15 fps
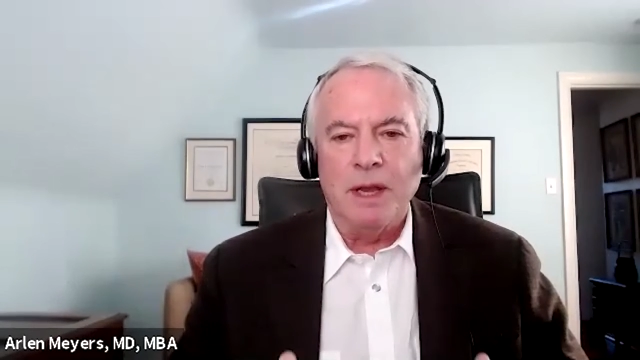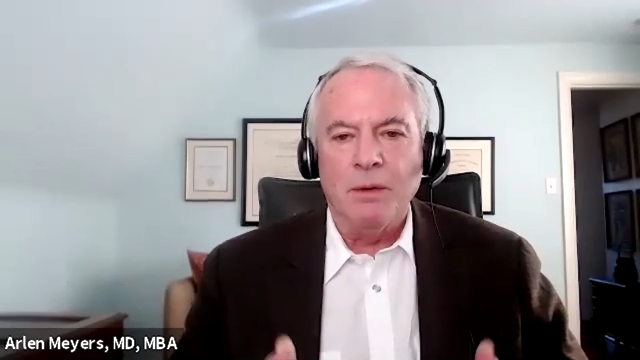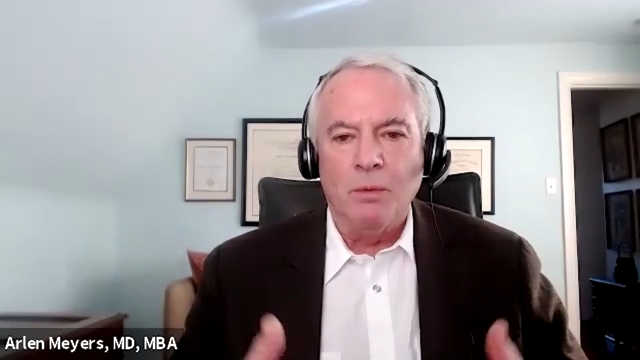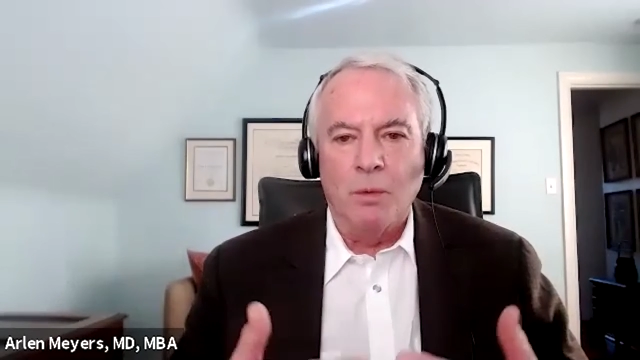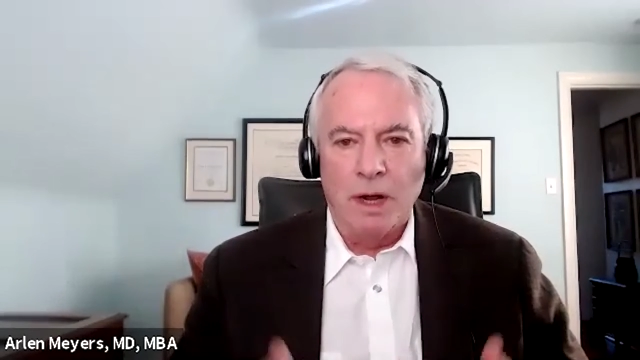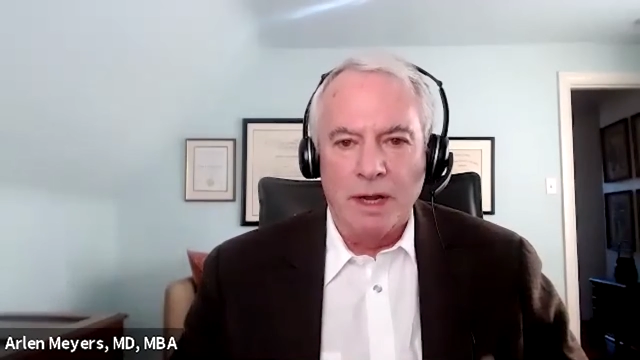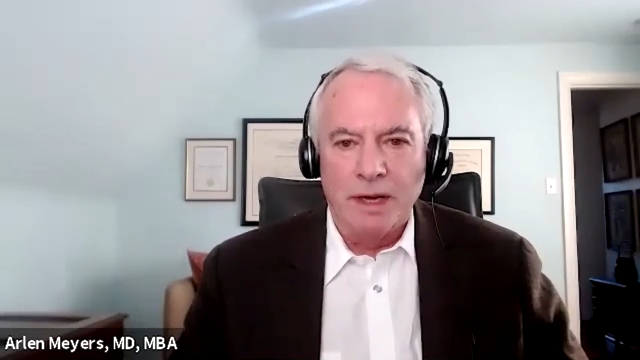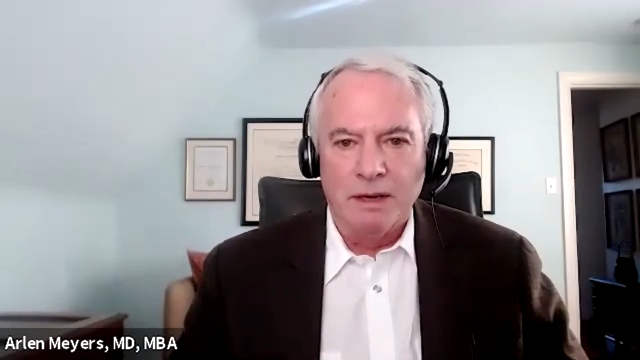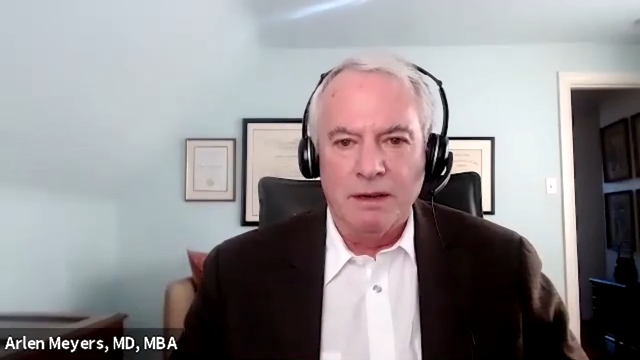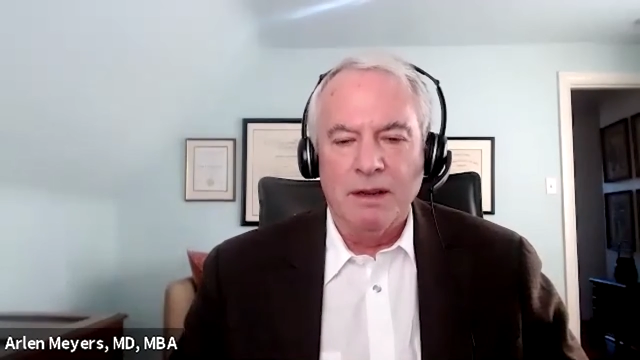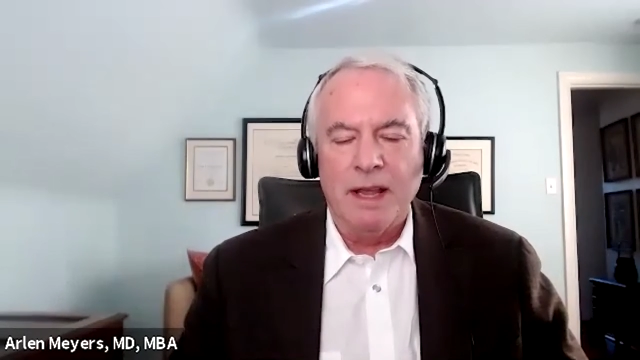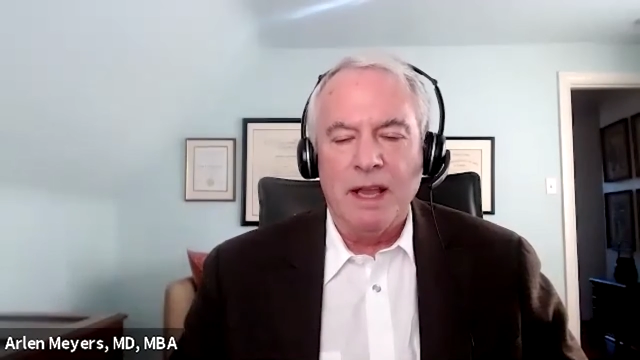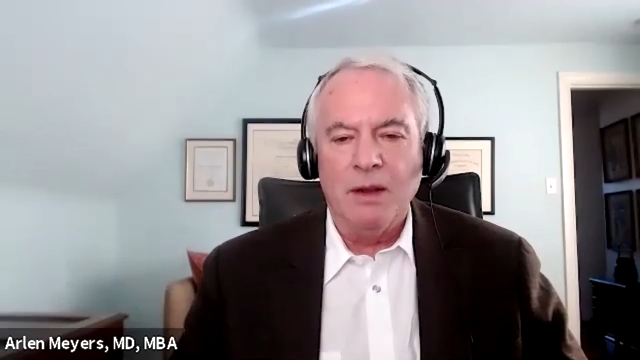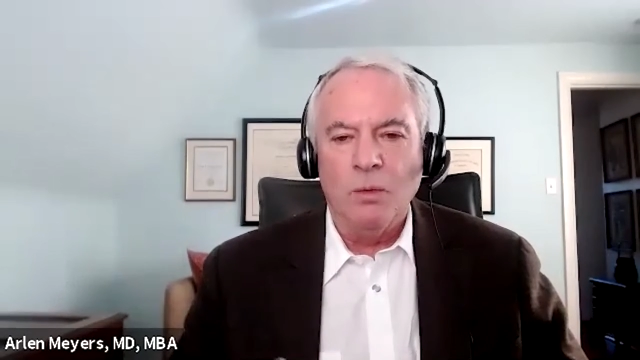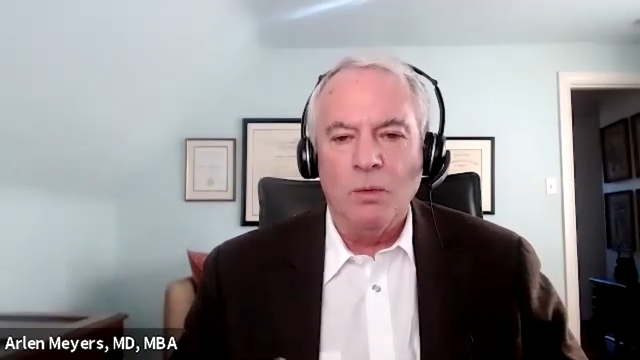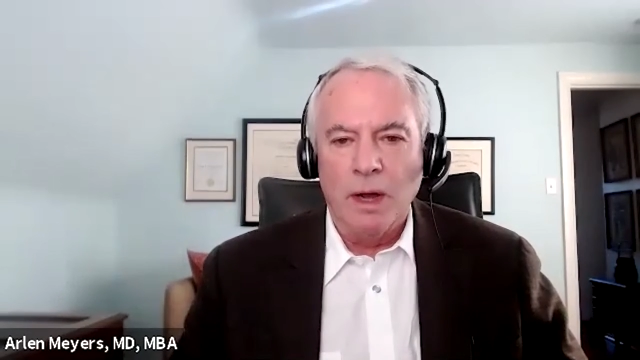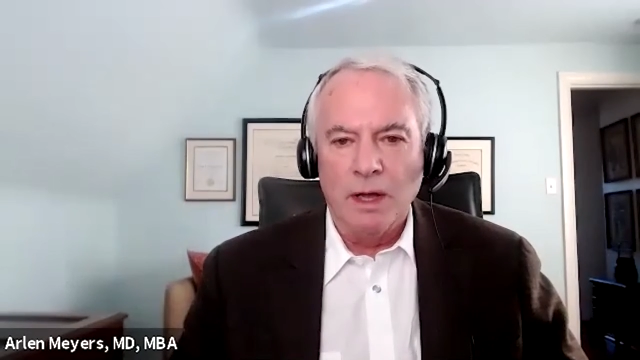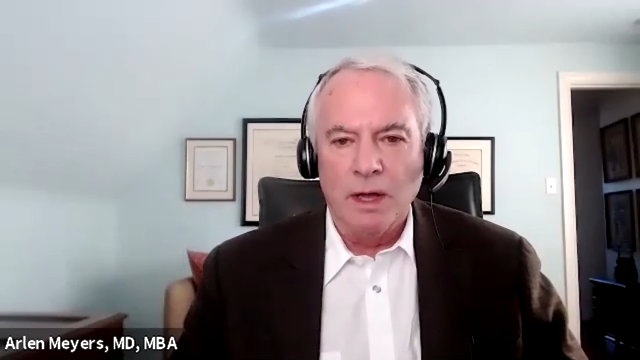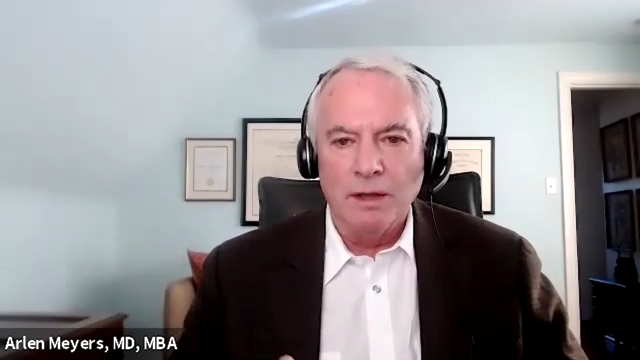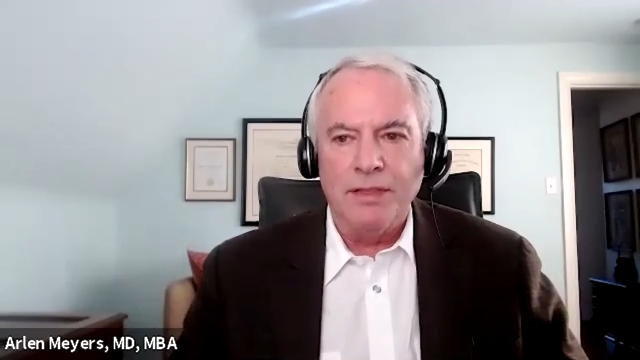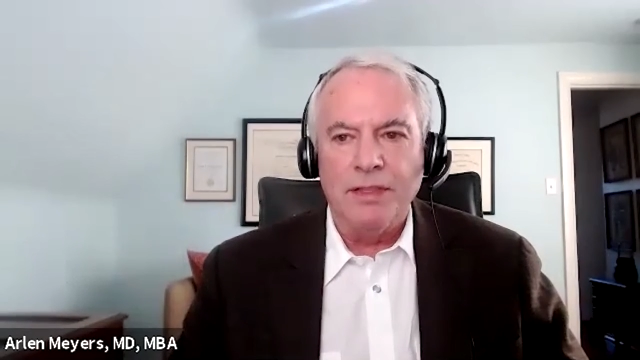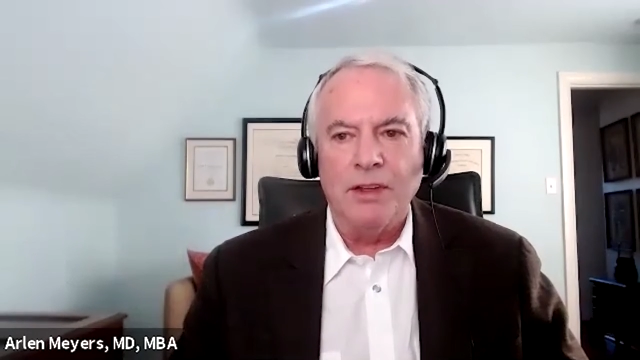They want a
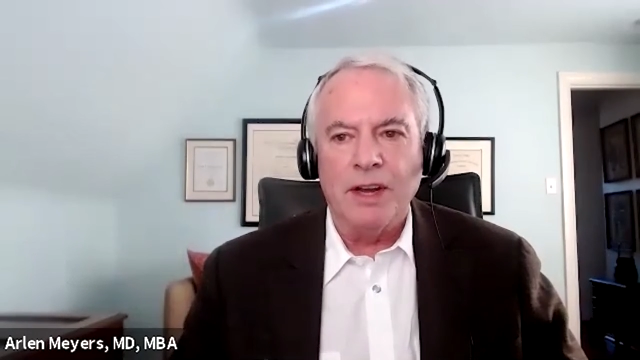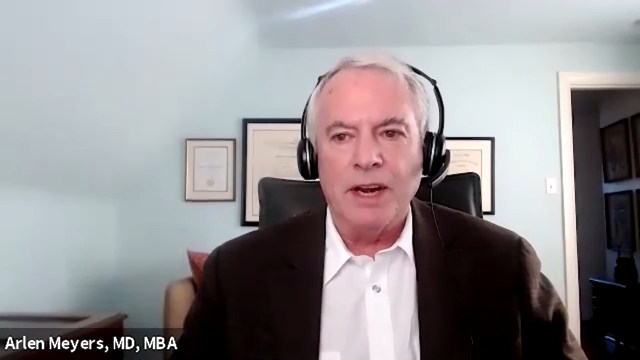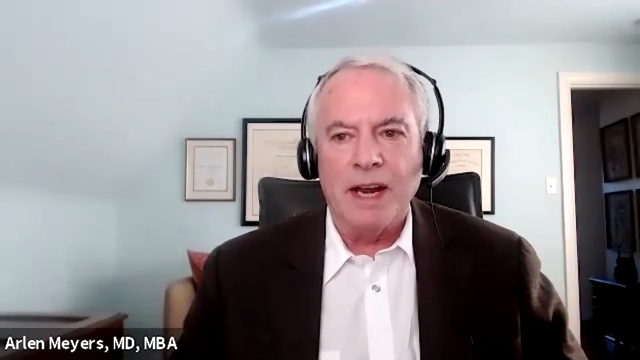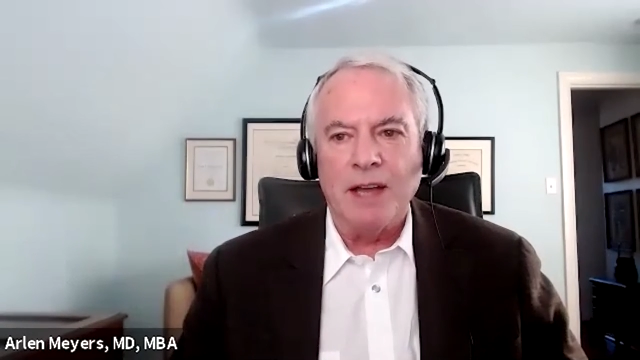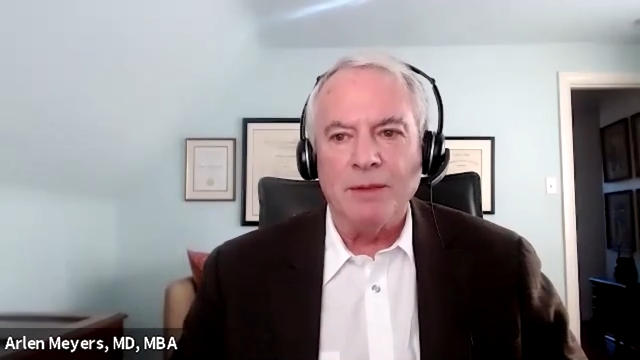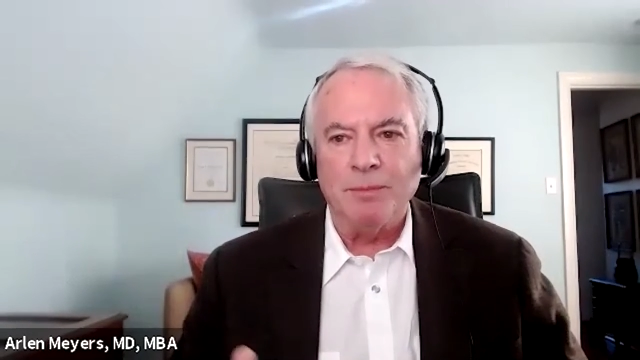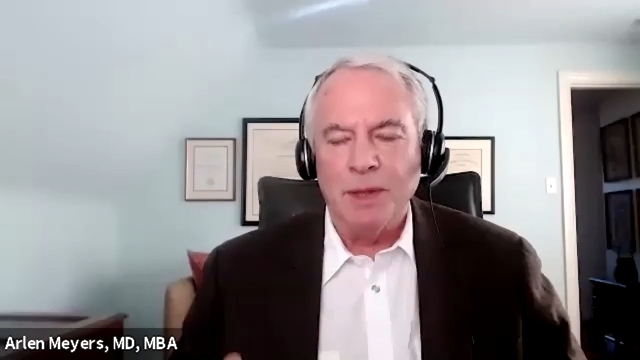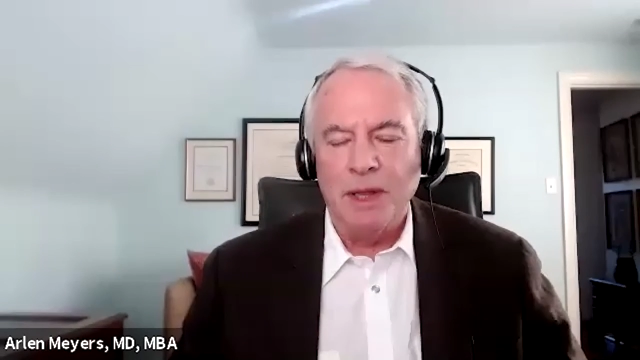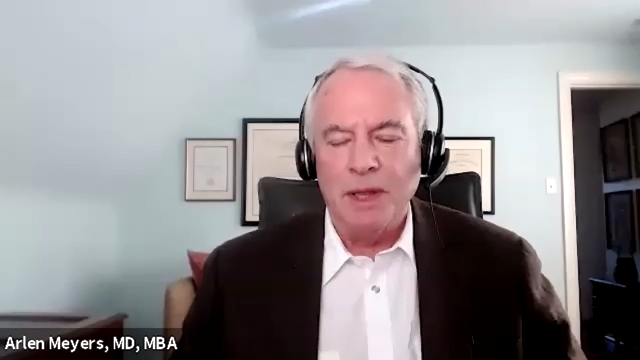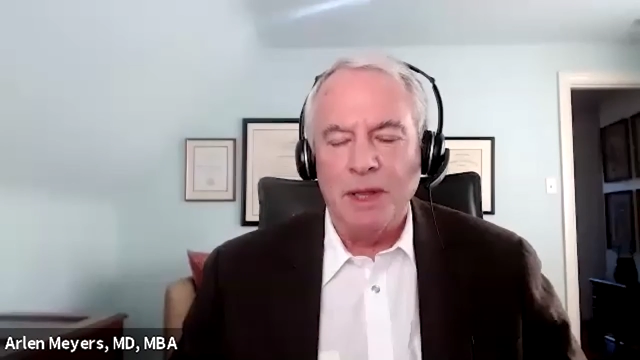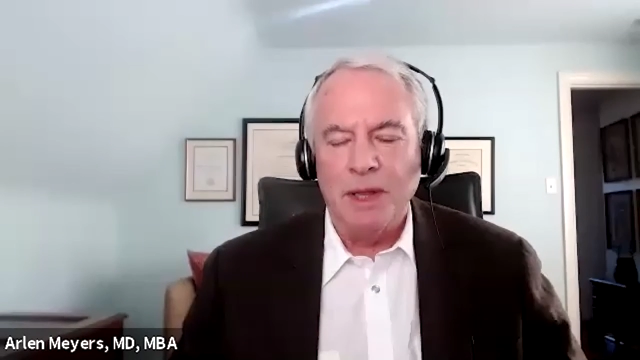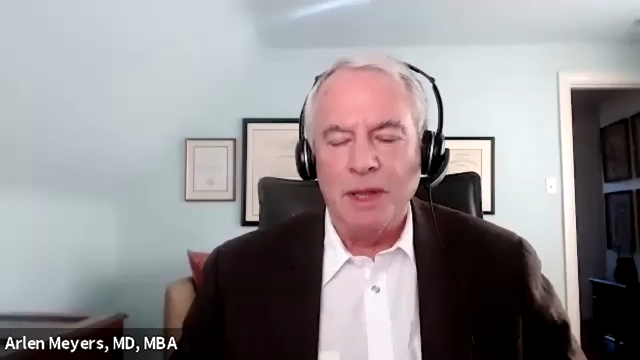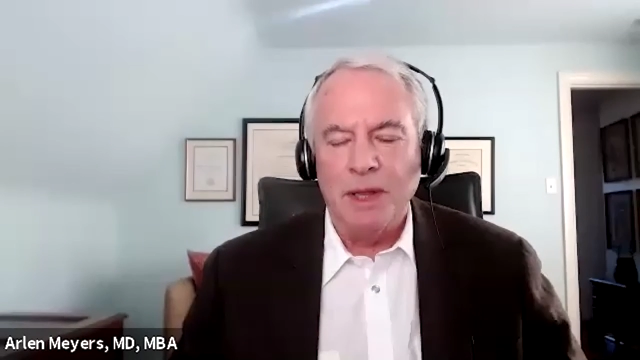well thought out